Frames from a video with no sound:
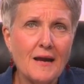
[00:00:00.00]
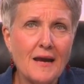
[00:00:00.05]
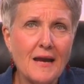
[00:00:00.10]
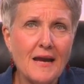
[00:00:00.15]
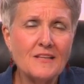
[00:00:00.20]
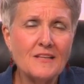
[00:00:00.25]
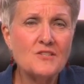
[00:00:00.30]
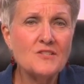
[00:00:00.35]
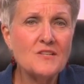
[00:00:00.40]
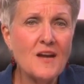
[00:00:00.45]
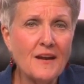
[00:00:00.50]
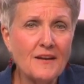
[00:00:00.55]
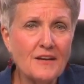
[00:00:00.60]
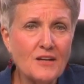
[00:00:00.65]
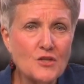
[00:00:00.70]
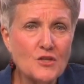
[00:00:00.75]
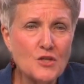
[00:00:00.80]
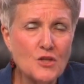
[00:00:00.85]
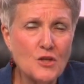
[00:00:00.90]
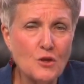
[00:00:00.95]
It's not an
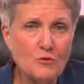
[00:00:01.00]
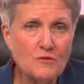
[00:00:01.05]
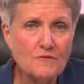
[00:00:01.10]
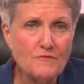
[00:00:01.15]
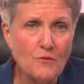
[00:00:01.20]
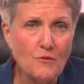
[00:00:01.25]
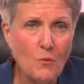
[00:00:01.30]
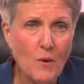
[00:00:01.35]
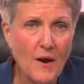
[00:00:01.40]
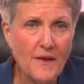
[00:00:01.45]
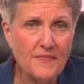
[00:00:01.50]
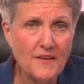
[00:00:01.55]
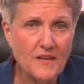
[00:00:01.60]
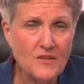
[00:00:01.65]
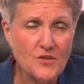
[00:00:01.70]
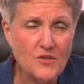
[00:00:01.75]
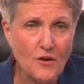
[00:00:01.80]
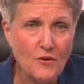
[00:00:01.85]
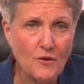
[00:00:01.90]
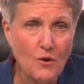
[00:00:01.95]
excuse for why
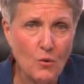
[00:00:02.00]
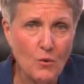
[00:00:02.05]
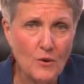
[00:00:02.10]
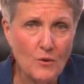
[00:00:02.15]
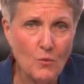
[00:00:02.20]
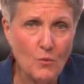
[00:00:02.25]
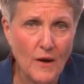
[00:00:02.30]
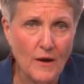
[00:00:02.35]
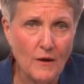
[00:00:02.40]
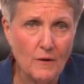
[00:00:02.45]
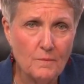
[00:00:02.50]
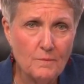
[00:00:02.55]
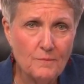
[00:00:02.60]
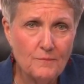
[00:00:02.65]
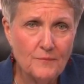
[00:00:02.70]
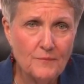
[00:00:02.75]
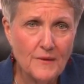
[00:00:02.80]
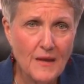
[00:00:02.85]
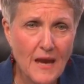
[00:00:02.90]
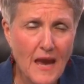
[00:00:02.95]
things aren't going well.
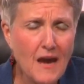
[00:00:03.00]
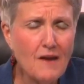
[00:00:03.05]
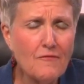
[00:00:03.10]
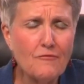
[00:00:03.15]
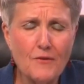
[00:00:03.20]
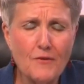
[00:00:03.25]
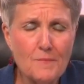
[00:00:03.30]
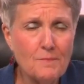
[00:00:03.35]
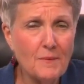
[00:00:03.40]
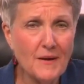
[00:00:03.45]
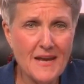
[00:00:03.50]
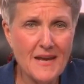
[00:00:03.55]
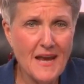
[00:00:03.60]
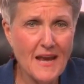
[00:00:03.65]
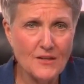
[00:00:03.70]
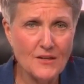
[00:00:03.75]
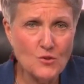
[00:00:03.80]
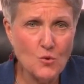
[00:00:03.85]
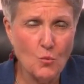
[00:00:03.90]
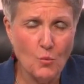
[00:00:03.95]
Everybody
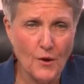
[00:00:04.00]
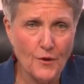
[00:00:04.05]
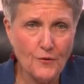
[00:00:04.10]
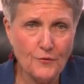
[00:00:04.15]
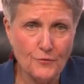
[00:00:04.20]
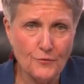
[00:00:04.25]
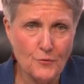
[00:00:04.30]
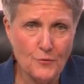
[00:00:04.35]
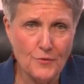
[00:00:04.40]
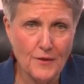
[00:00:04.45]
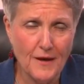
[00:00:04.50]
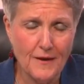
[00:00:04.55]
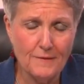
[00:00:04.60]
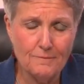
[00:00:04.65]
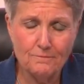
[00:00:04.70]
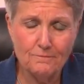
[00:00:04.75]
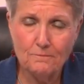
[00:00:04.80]
had to work through that.